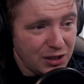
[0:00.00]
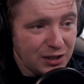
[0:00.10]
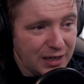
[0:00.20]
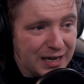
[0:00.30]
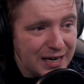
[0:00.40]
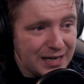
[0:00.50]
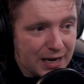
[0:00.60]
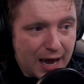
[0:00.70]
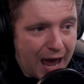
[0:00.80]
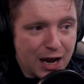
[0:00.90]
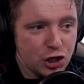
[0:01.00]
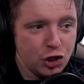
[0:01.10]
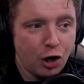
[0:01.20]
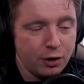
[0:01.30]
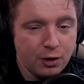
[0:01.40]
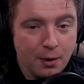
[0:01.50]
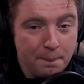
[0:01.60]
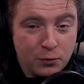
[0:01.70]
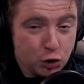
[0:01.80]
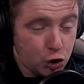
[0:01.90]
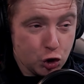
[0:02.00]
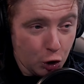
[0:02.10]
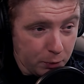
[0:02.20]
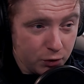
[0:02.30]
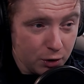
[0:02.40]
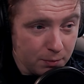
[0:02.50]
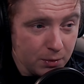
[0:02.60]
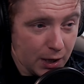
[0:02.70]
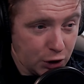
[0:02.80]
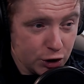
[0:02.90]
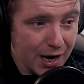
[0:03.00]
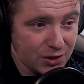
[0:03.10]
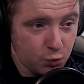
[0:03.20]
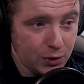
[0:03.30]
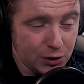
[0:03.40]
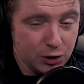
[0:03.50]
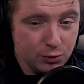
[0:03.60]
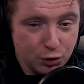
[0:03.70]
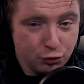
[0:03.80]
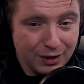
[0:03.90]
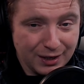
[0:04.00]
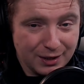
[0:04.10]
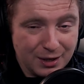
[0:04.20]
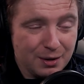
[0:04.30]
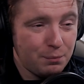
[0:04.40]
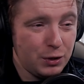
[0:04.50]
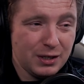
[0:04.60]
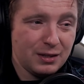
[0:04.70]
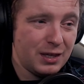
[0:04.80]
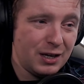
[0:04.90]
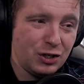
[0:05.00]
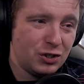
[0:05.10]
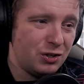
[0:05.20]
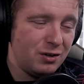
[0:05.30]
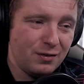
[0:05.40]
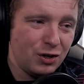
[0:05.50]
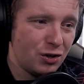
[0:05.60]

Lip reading: need a headshot. Some of them, a chest will do the trick, but they're just not